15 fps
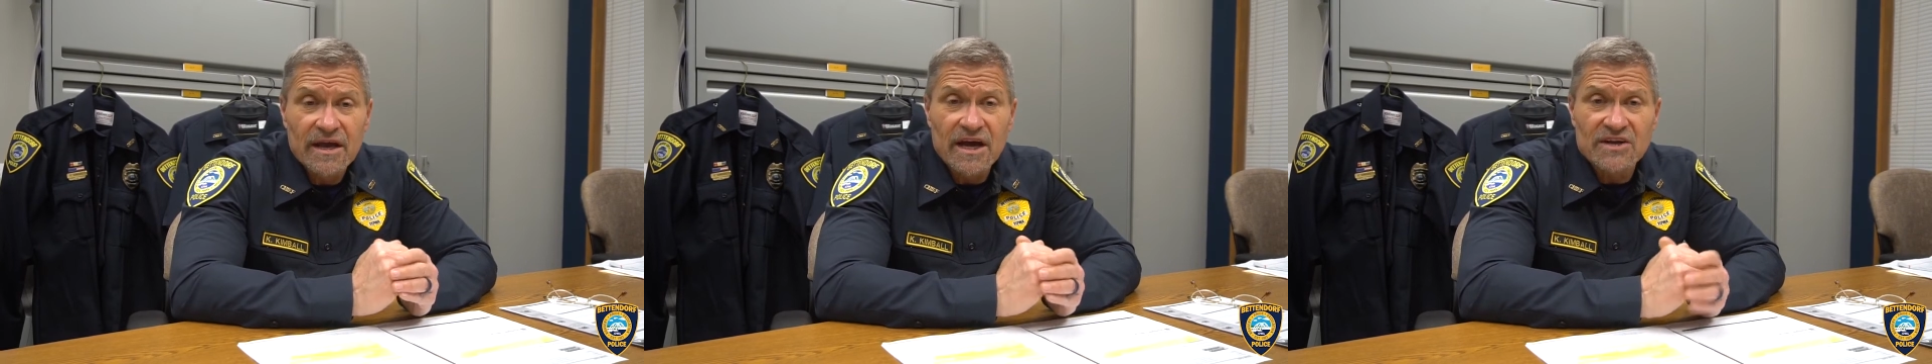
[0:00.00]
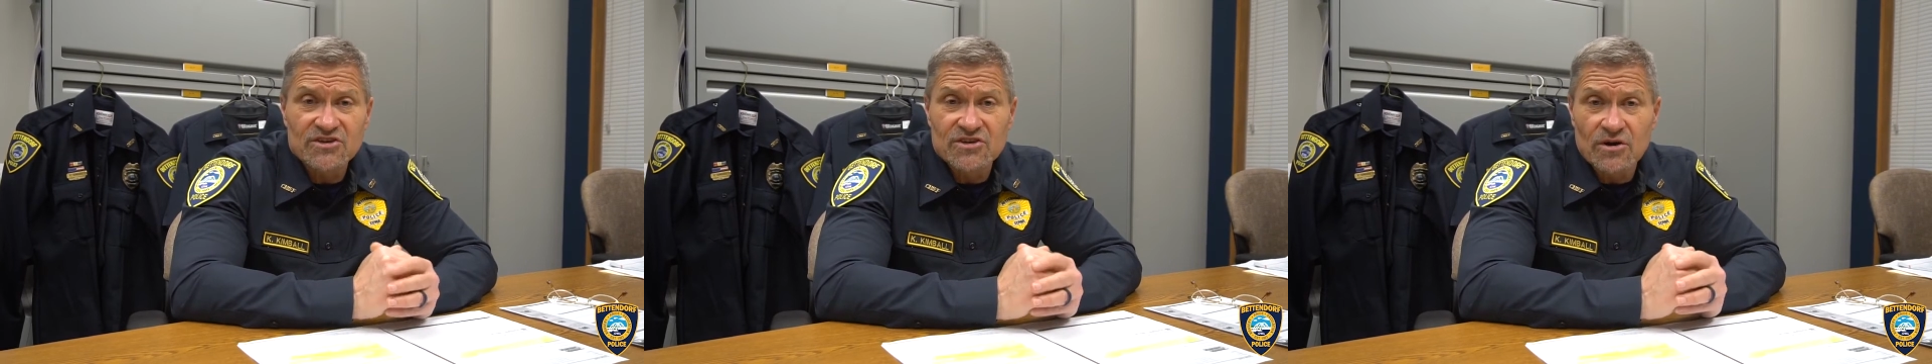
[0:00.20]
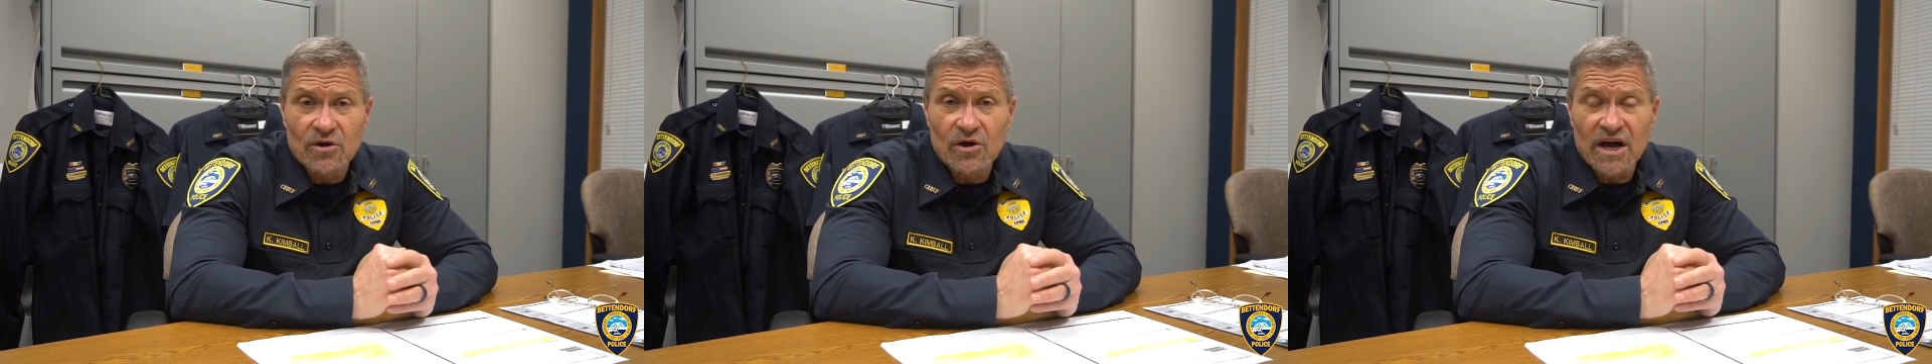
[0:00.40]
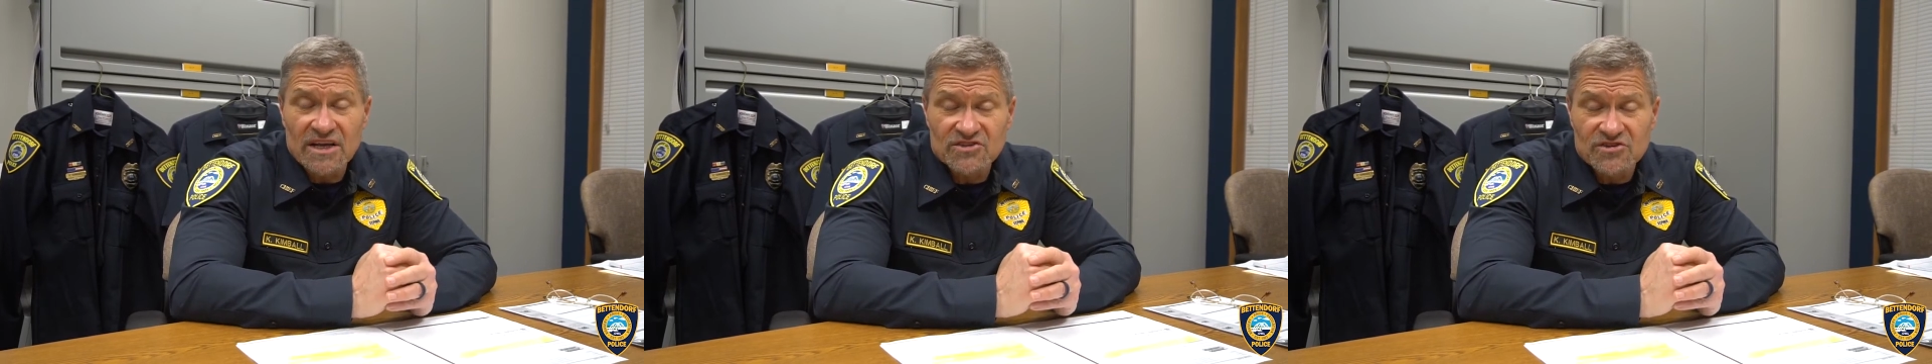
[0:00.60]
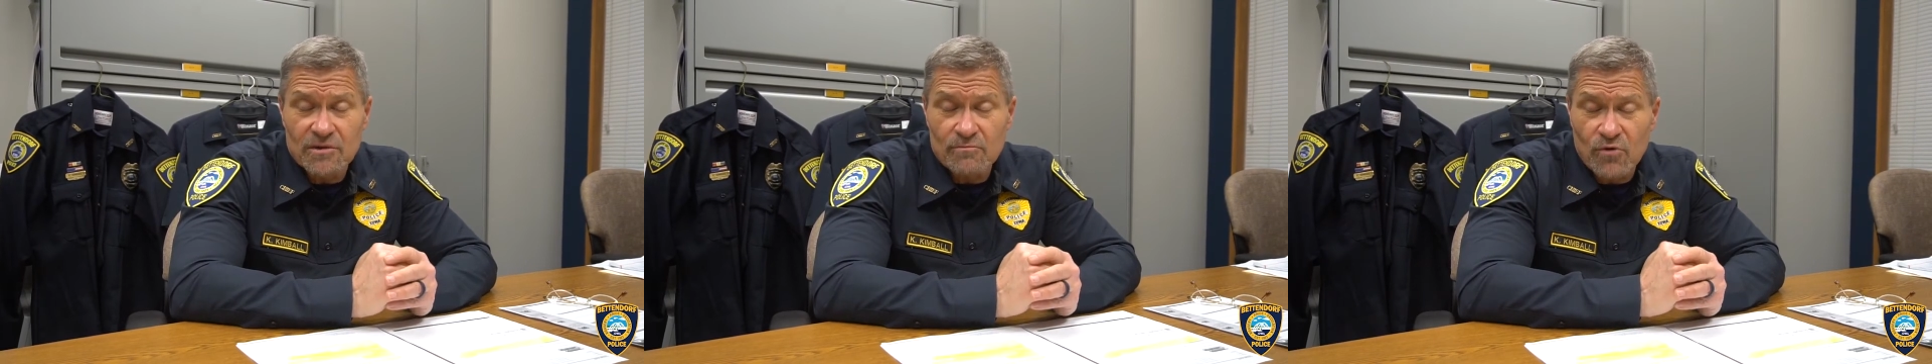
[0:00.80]
until
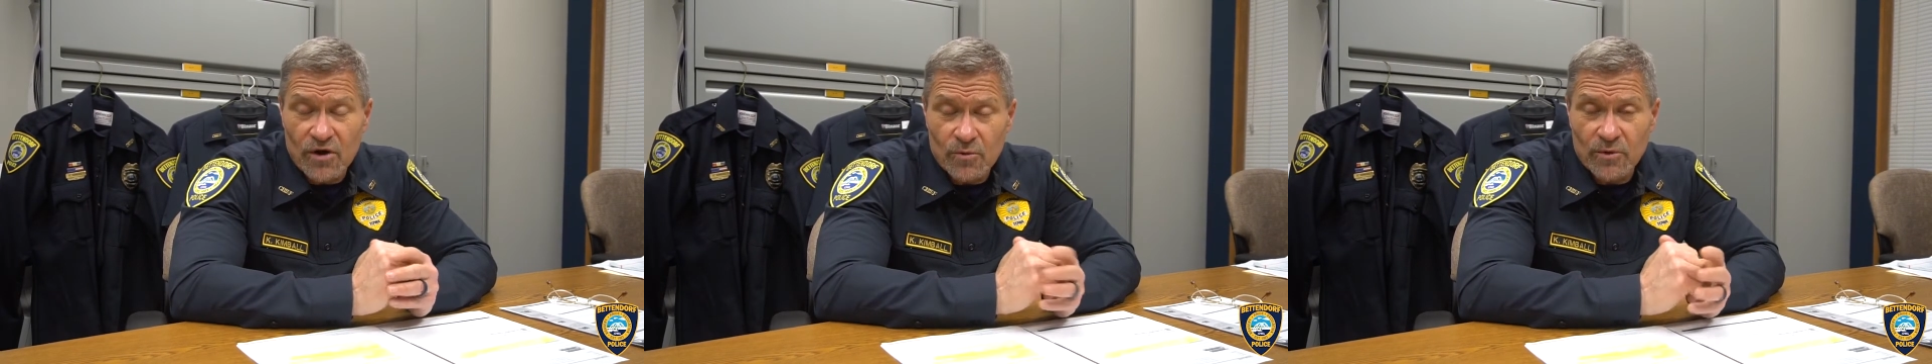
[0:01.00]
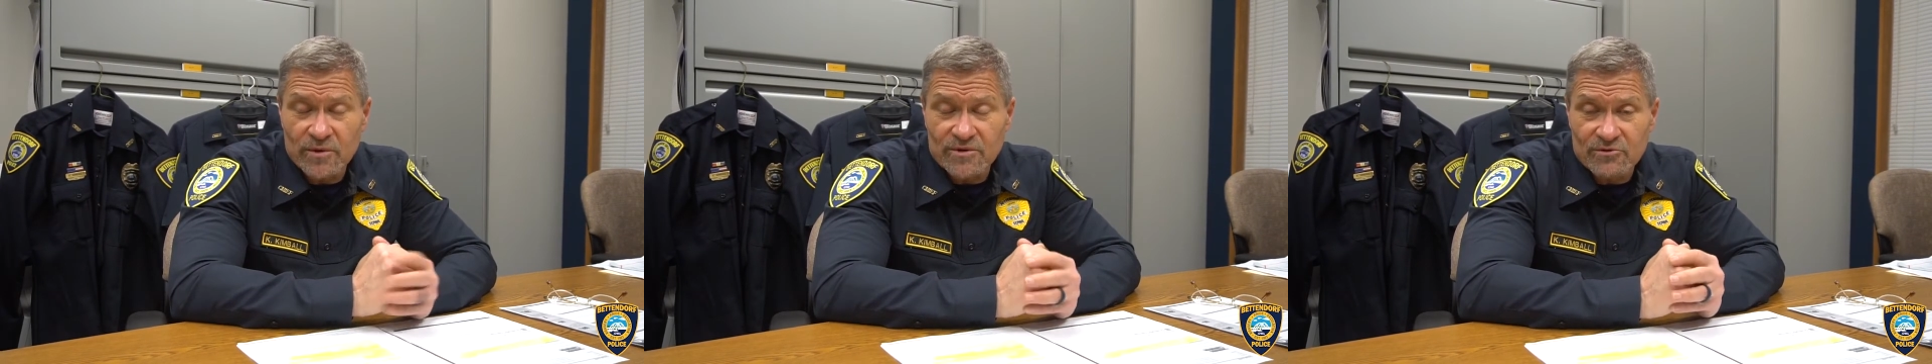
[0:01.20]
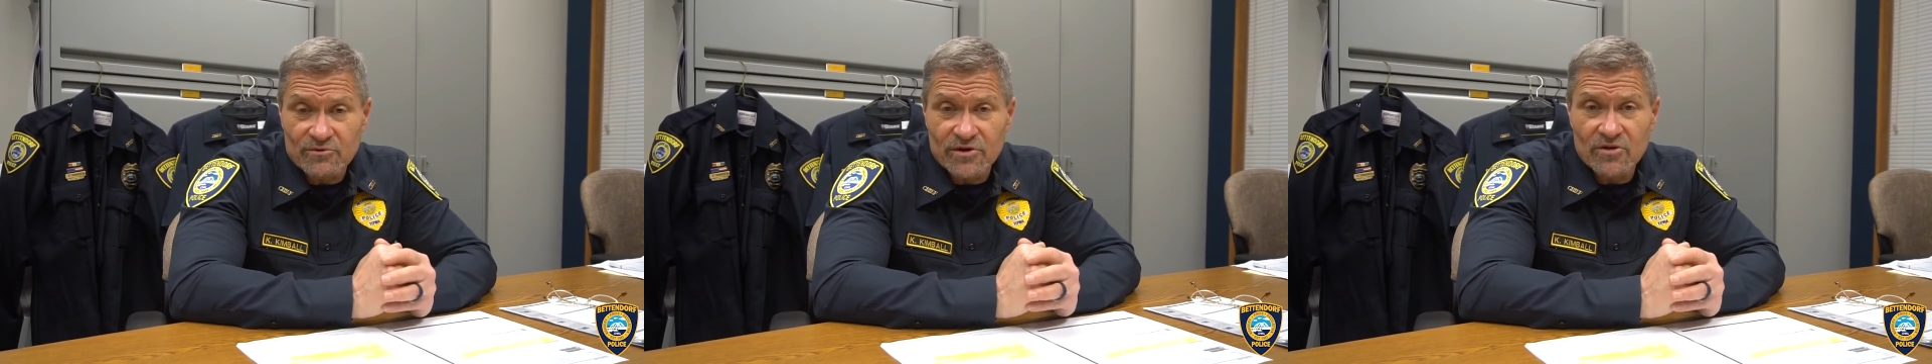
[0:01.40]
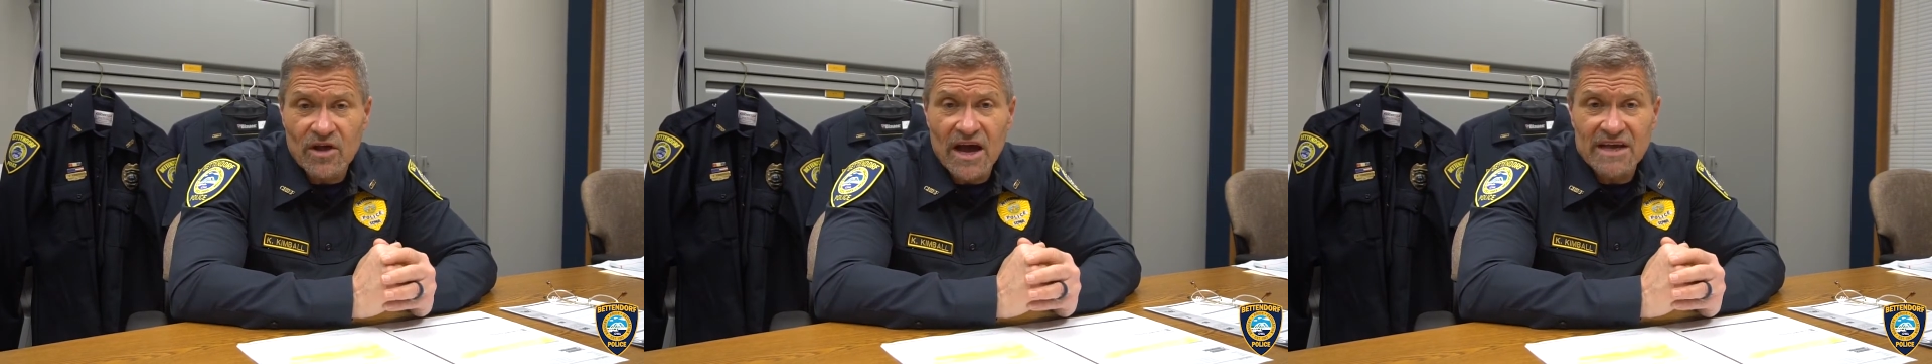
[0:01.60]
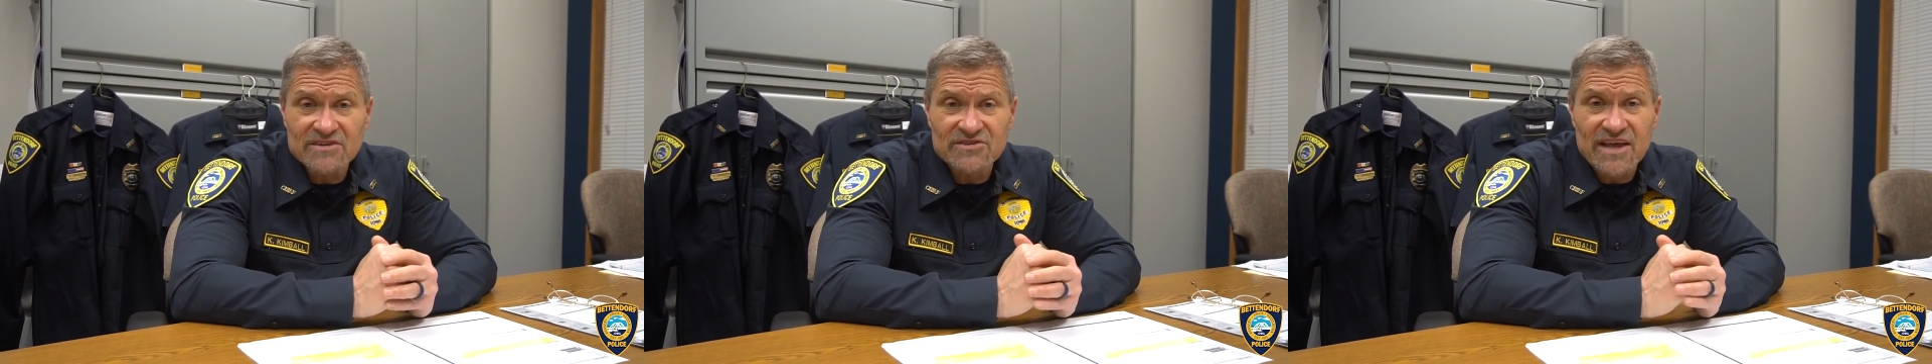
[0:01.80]
at some point we would
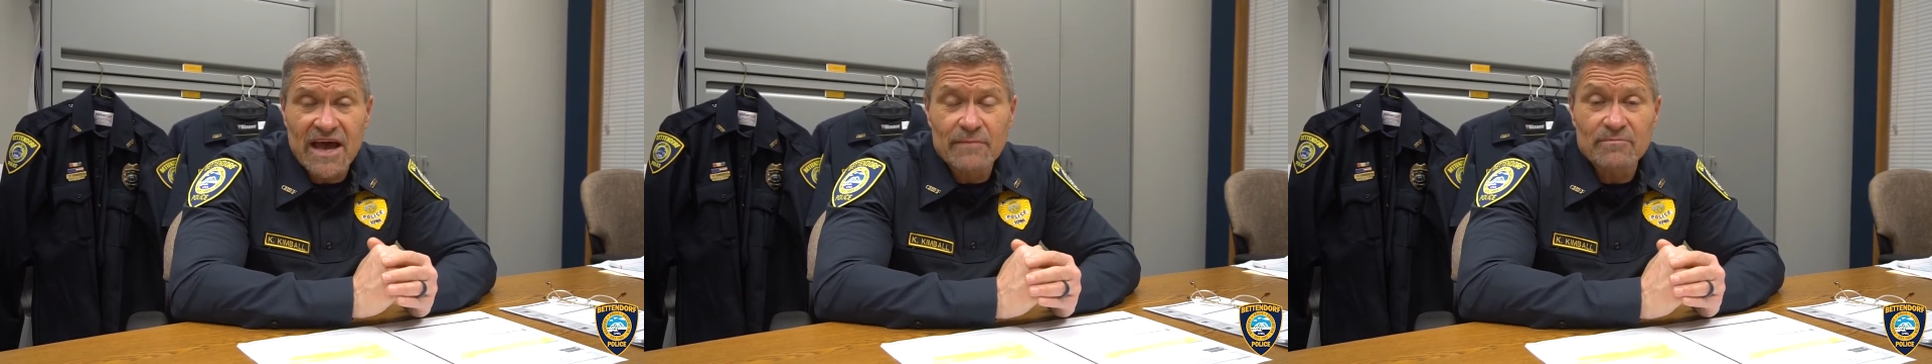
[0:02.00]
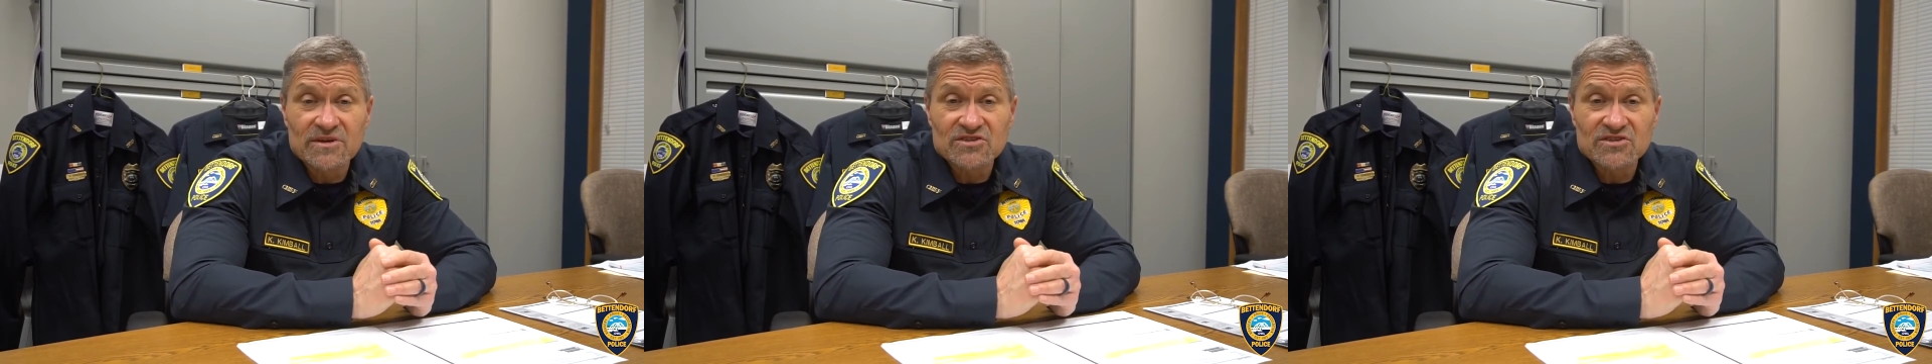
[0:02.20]
realize that,